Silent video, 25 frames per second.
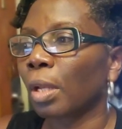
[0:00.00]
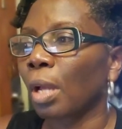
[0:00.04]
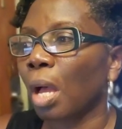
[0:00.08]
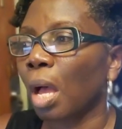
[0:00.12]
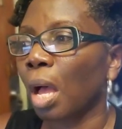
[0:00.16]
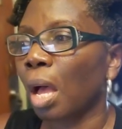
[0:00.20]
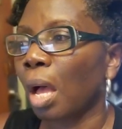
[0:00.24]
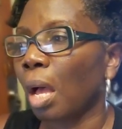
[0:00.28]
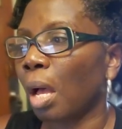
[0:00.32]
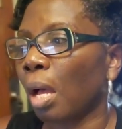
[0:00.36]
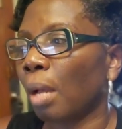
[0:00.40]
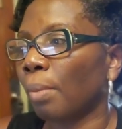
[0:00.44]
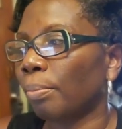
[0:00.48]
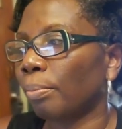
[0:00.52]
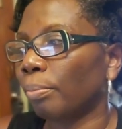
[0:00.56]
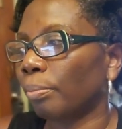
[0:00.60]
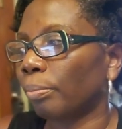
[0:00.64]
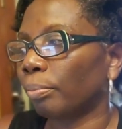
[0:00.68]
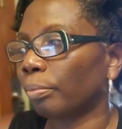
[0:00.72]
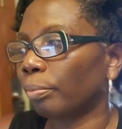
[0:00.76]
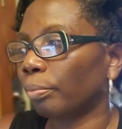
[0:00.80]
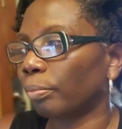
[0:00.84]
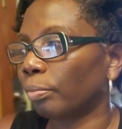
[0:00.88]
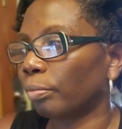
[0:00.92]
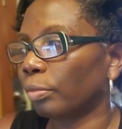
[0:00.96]

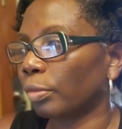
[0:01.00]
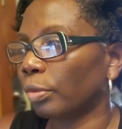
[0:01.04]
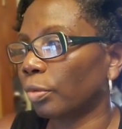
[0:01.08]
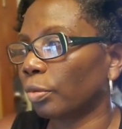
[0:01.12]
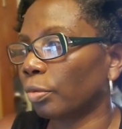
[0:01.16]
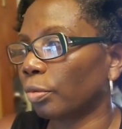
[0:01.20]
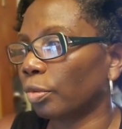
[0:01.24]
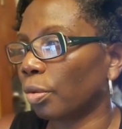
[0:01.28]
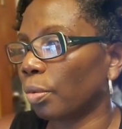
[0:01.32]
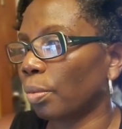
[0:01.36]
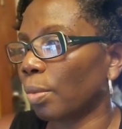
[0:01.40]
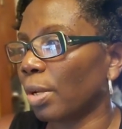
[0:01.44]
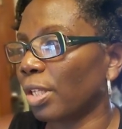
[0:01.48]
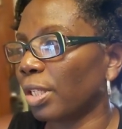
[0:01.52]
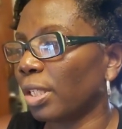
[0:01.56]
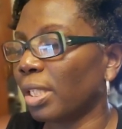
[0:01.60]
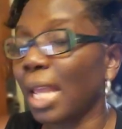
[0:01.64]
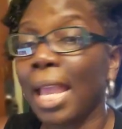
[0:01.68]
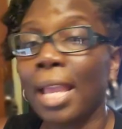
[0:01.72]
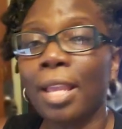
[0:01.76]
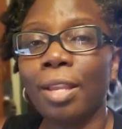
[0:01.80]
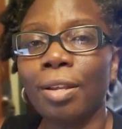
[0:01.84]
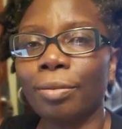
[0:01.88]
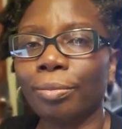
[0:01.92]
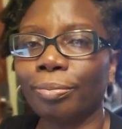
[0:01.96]
let's
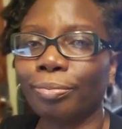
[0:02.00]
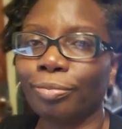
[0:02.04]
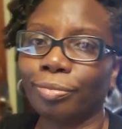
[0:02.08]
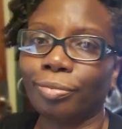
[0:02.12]
say,